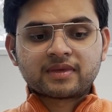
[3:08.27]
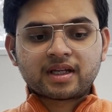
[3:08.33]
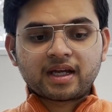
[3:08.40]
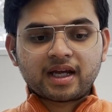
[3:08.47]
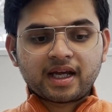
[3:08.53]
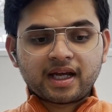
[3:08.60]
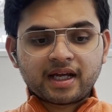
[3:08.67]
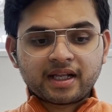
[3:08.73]

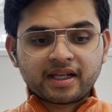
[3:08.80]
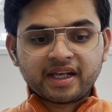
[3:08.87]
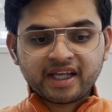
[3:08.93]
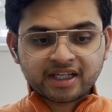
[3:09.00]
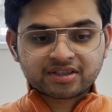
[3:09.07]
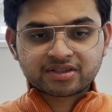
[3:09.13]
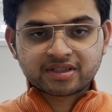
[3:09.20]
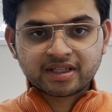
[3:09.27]
And
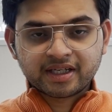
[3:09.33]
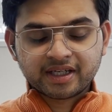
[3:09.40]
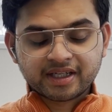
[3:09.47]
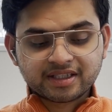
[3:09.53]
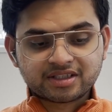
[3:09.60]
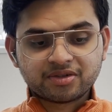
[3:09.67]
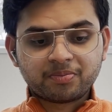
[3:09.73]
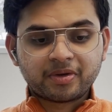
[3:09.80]
next
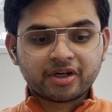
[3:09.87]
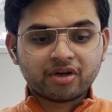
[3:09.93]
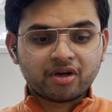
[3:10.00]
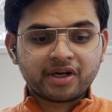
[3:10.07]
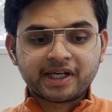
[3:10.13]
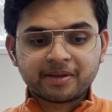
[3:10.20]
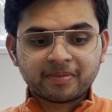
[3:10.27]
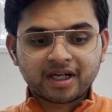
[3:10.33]
is the
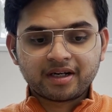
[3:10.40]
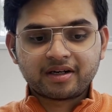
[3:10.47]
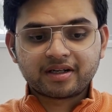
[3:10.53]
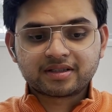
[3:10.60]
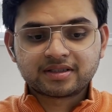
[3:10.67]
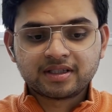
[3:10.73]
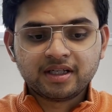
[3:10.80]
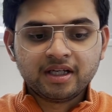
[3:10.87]
priority matrix.